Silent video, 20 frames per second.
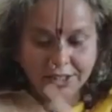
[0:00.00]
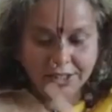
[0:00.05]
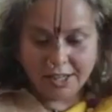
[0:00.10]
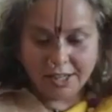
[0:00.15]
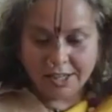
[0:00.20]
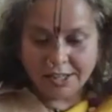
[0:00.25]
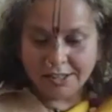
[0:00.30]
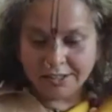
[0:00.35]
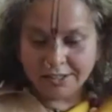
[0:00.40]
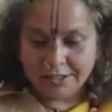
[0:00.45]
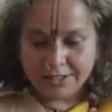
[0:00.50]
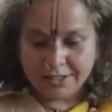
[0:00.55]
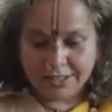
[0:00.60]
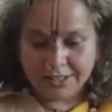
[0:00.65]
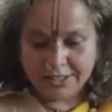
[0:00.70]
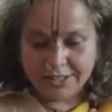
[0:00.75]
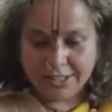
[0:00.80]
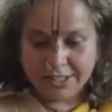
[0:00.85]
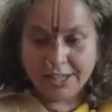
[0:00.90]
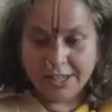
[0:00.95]

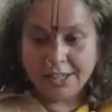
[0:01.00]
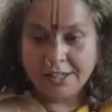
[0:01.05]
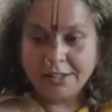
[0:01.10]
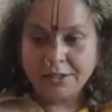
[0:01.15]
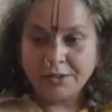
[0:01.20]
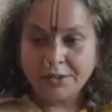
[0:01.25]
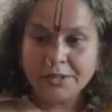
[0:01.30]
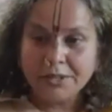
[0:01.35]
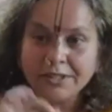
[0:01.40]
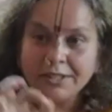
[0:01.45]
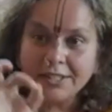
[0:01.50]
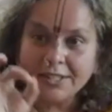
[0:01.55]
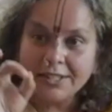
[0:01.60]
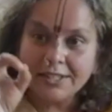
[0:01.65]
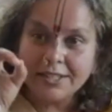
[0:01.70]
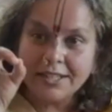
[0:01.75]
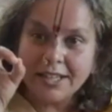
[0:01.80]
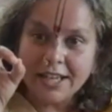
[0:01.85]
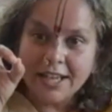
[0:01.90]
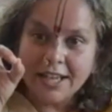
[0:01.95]
and churned with
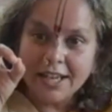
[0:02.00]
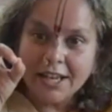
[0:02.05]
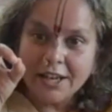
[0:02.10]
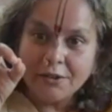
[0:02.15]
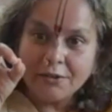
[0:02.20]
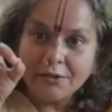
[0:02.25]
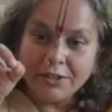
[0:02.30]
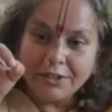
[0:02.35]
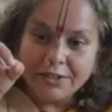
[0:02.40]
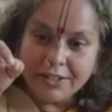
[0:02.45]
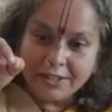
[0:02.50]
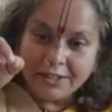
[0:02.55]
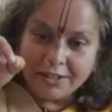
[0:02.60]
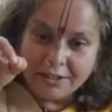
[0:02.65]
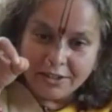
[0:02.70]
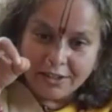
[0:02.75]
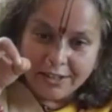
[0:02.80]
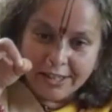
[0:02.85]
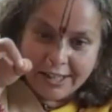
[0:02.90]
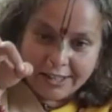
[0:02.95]
this
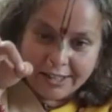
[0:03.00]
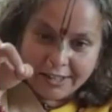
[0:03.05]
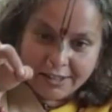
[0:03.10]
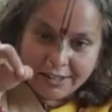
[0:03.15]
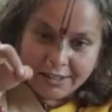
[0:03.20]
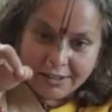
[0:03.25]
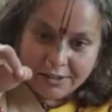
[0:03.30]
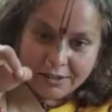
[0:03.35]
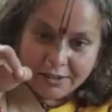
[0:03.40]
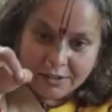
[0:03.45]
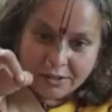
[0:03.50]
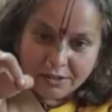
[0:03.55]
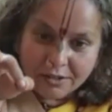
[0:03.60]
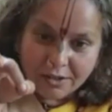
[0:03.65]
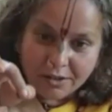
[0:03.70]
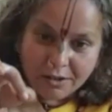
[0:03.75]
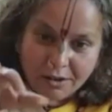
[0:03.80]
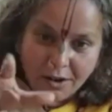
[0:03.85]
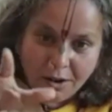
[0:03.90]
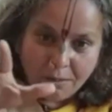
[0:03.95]
little
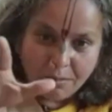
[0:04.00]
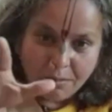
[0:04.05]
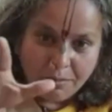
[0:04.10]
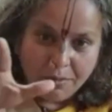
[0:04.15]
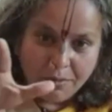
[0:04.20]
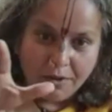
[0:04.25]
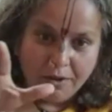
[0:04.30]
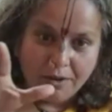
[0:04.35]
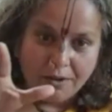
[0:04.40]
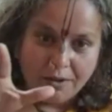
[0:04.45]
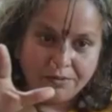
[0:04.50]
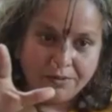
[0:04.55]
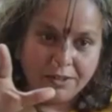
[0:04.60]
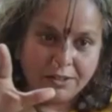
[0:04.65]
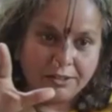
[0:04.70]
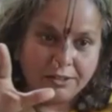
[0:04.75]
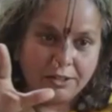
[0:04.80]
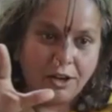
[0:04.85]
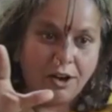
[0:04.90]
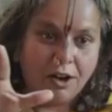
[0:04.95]
drop of
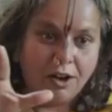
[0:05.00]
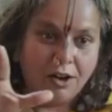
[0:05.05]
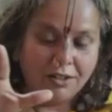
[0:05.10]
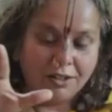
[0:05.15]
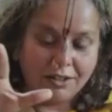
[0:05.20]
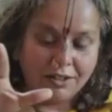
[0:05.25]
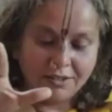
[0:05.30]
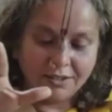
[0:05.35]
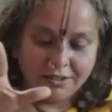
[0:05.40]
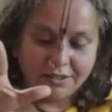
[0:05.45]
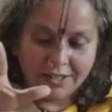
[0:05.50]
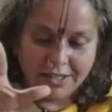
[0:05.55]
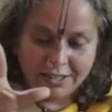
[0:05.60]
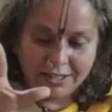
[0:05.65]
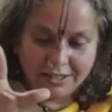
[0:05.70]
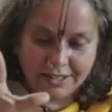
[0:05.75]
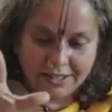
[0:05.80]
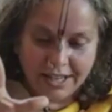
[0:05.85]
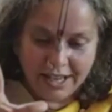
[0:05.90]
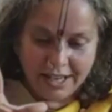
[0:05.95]
the thought
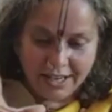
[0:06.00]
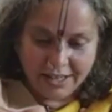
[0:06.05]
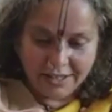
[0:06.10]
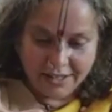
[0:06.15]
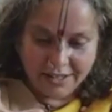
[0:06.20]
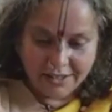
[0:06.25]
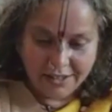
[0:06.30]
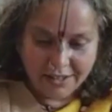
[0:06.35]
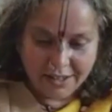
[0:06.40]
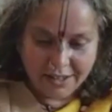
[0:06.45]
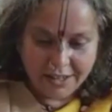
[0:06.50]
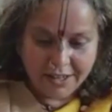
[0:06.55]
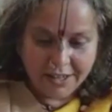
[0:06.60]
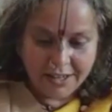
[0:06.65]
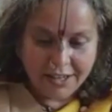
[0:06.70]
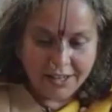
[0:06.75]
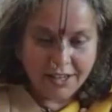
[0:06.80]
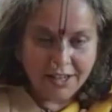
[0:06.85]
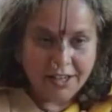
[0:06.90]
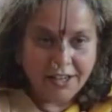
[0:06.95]
in that,
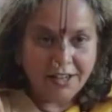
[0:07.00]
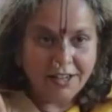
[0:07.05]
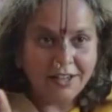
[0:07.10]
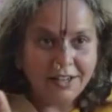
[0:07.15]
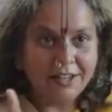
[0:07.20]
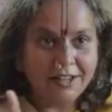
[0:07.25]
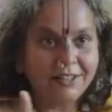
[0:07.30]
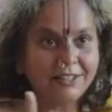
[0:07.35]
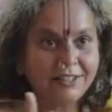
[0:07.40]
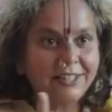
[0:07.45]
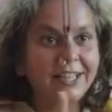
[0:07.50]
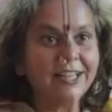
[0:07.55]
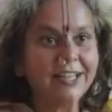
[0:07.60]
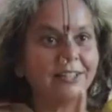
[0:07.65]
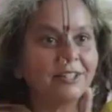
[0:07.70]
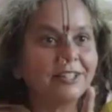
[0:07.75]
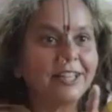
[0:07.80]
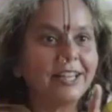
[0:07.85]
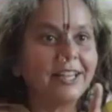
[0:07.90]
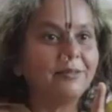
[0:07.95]

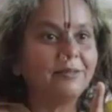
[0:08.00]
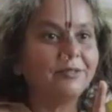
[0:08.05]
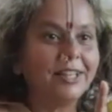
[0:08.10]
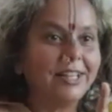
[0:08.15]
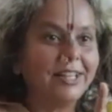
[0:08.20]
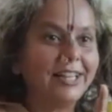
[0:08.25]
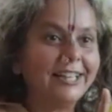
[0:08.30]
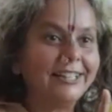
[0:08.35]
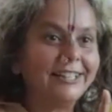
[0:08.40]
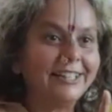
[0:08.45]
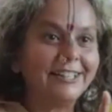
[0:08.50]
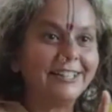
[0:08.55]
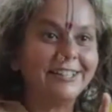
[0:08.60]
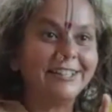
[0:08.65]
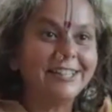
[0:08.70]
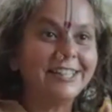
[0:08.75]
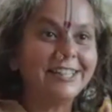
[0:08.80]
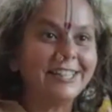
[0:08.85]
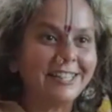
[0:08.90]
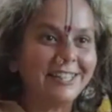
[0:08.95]
there came the letter
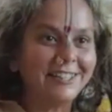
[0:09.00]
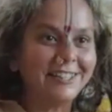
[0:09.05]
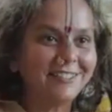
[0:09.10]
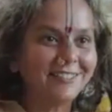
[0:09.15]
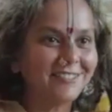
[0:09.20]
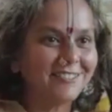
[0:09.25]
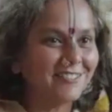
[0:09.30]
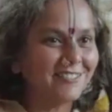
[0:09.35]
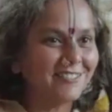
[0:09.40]
Re.